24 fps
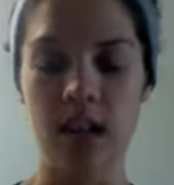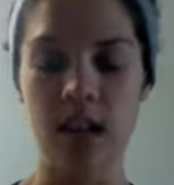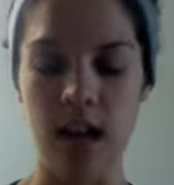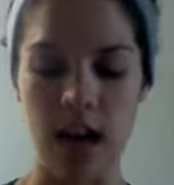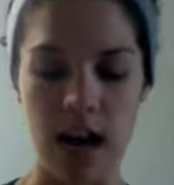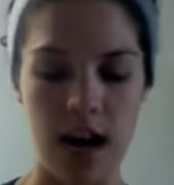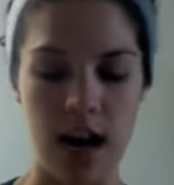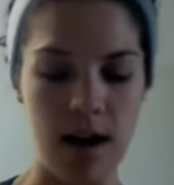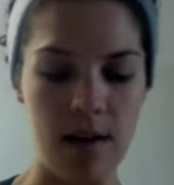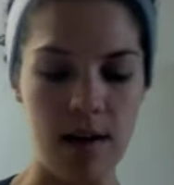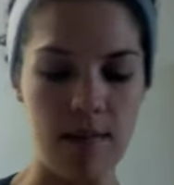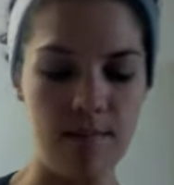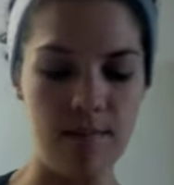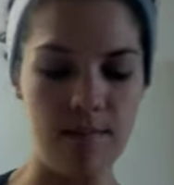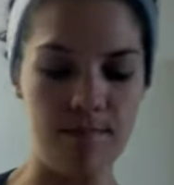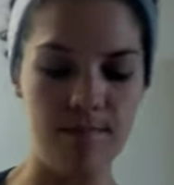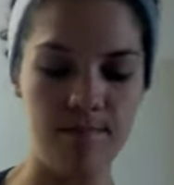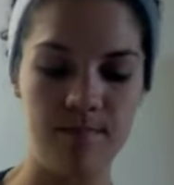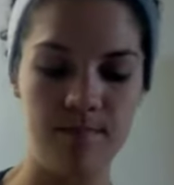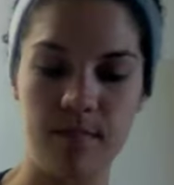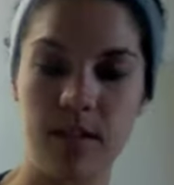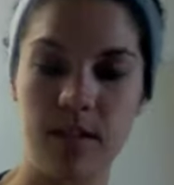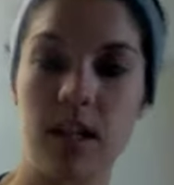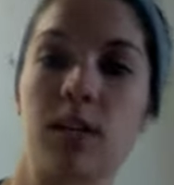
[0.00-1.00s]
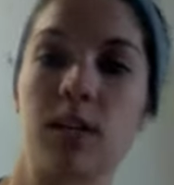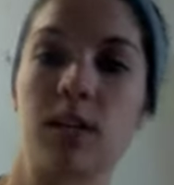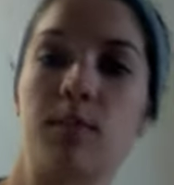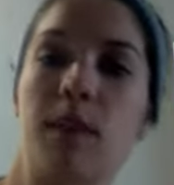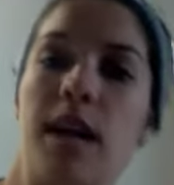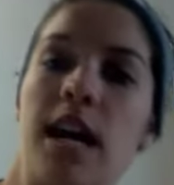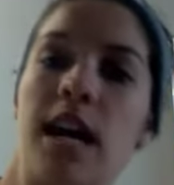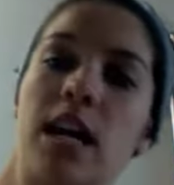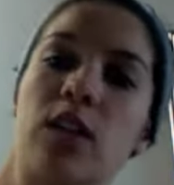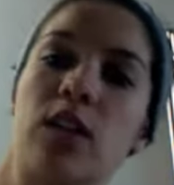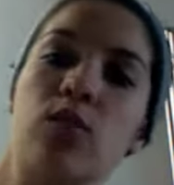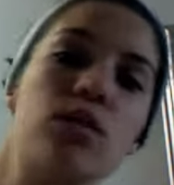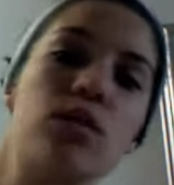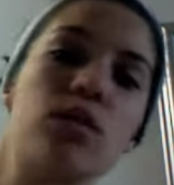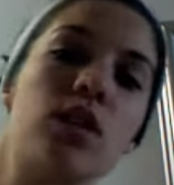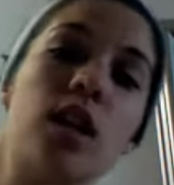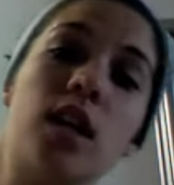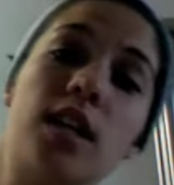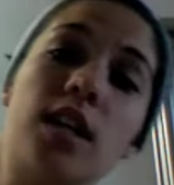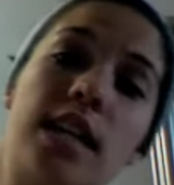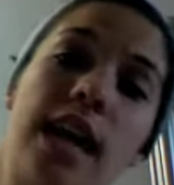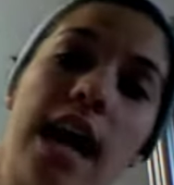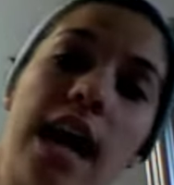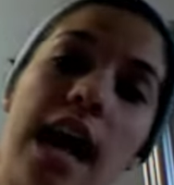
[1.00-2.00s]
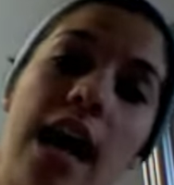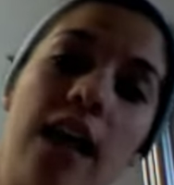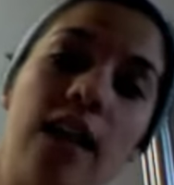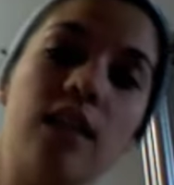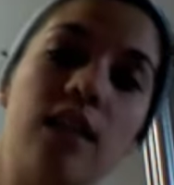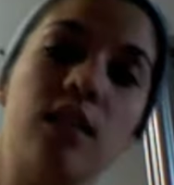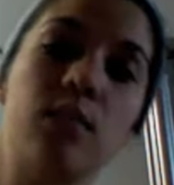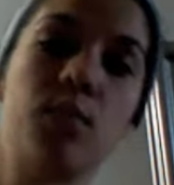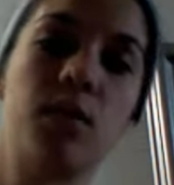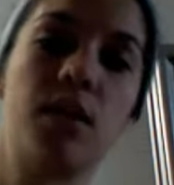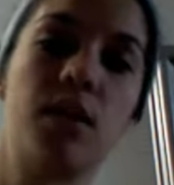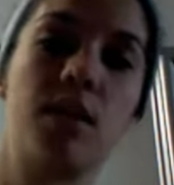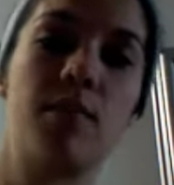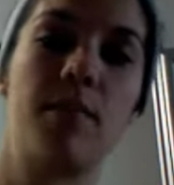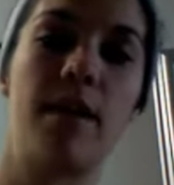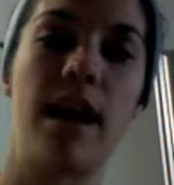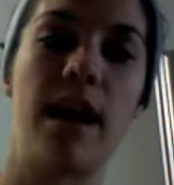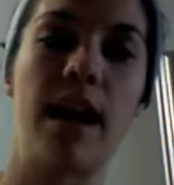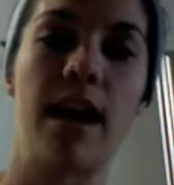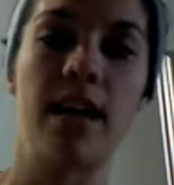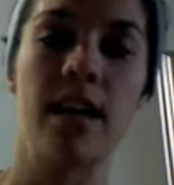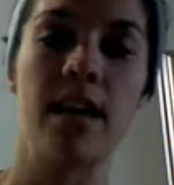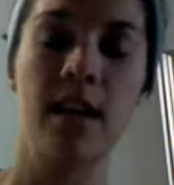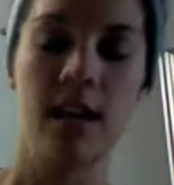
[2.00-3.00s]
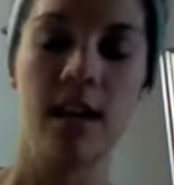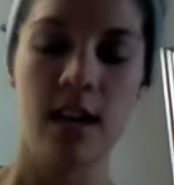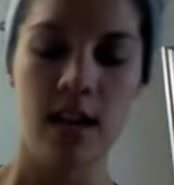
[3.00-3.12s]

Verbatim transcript: because um, my hands are starting to callus pretty bad.